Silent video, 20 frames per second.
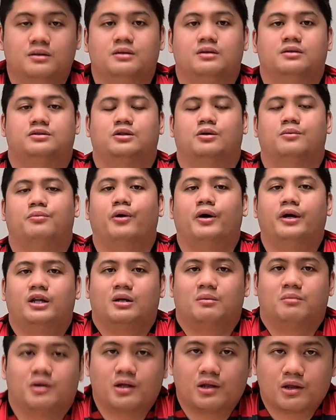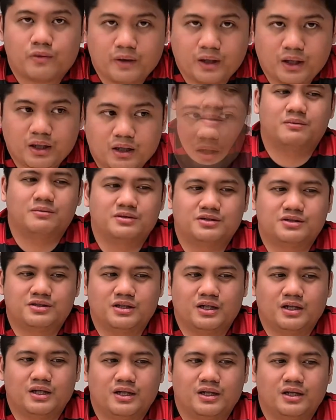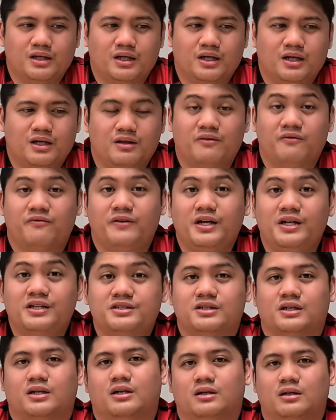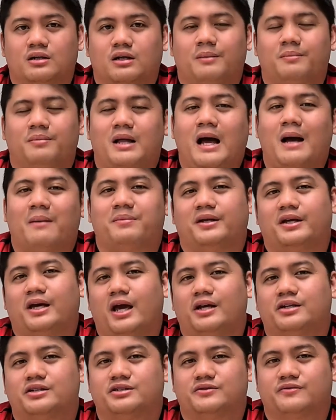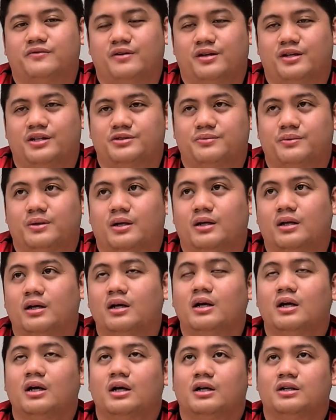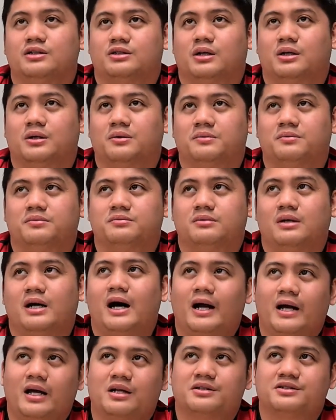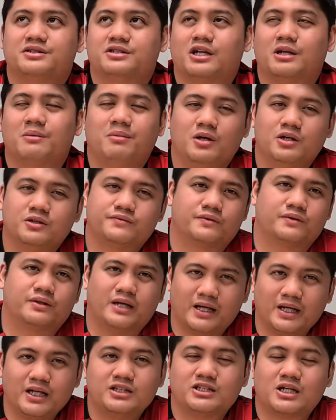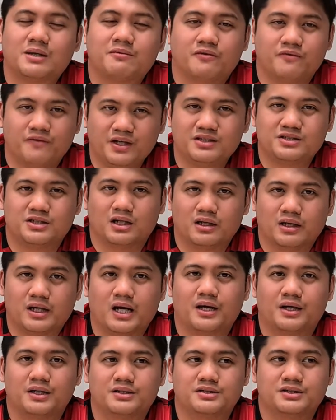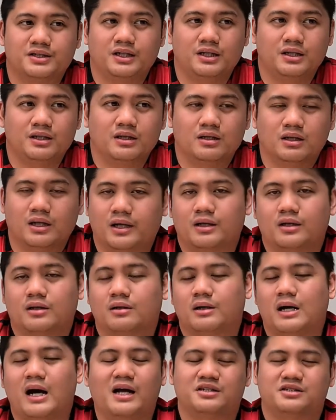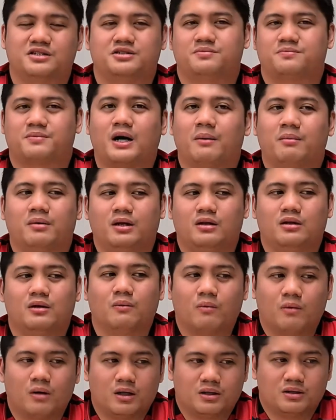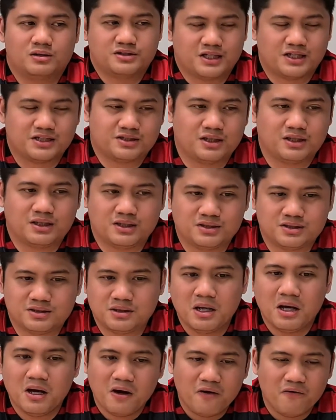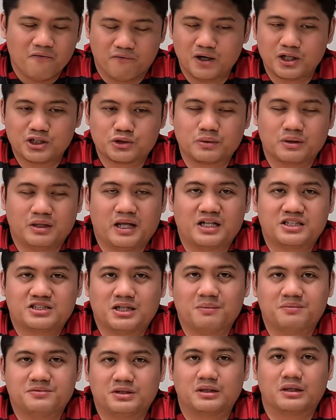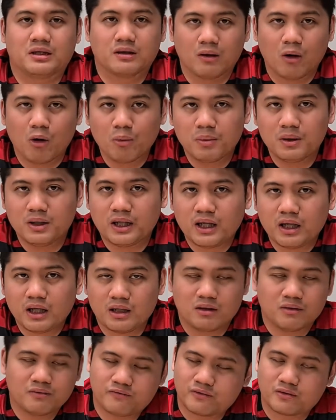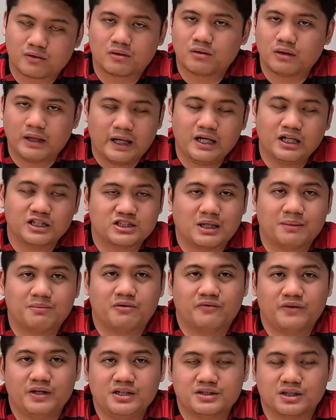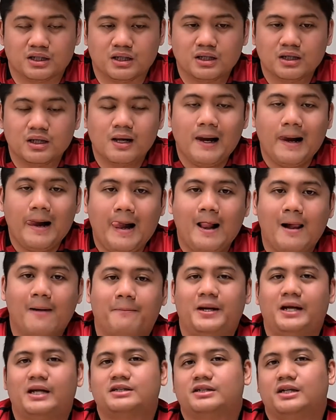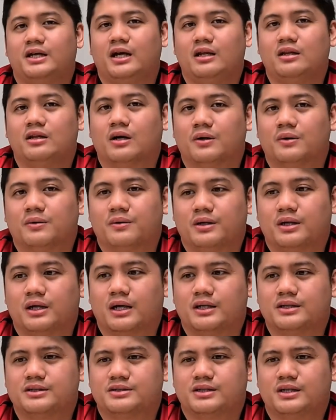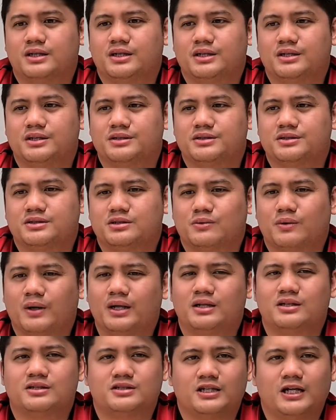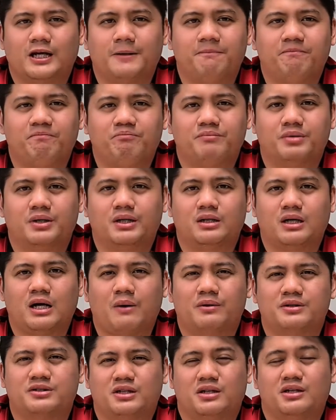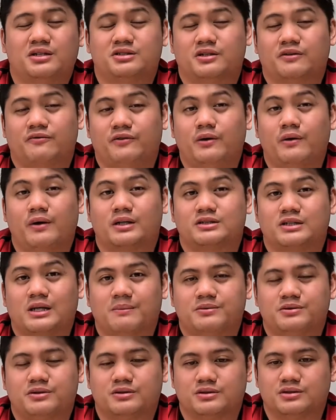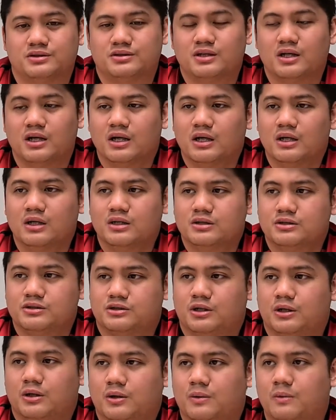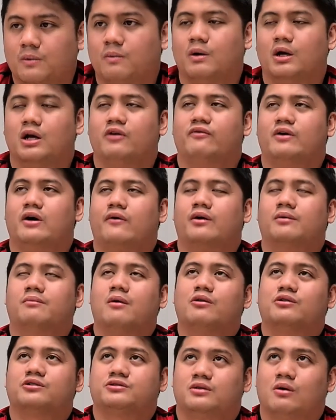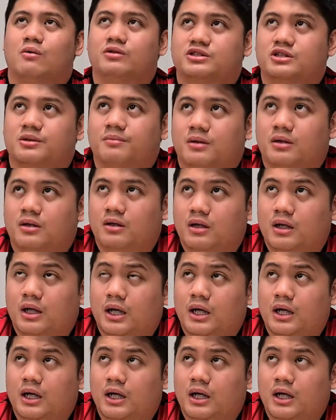So point number 3, the visa applications for this one. So IELTS can be used for any type of visa, guaranteed. Like IELTS is probably the one test that is virtually accepted globally and for any type of visa. PTE though, you guys, is quite the same, but I would say there's a few exceptions. So one of our most notable